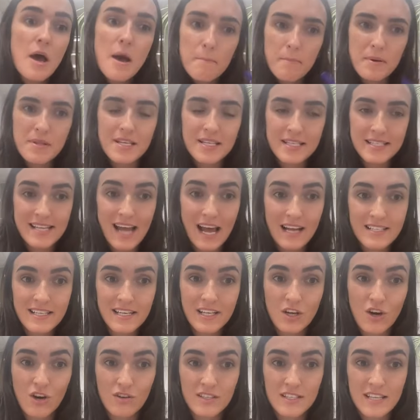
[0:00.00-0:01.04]
but the
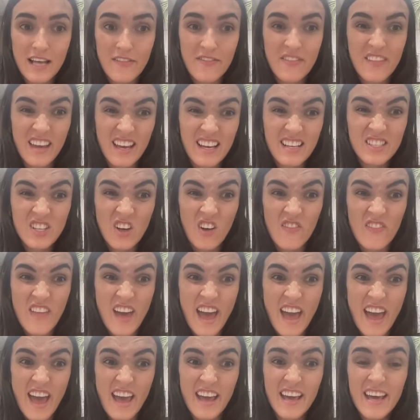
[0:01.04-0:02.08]
static content that is on
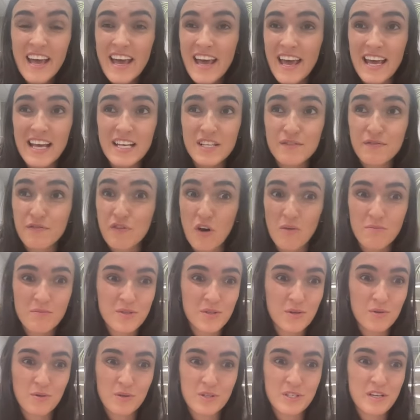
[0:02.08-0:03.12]
there is from
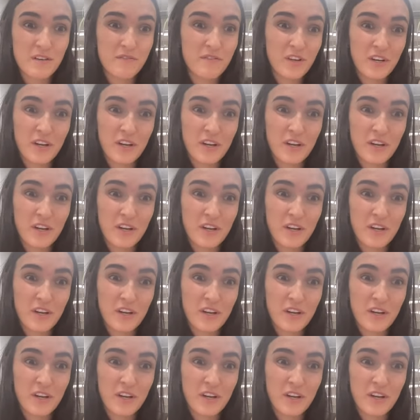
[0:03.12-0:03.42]
sort of,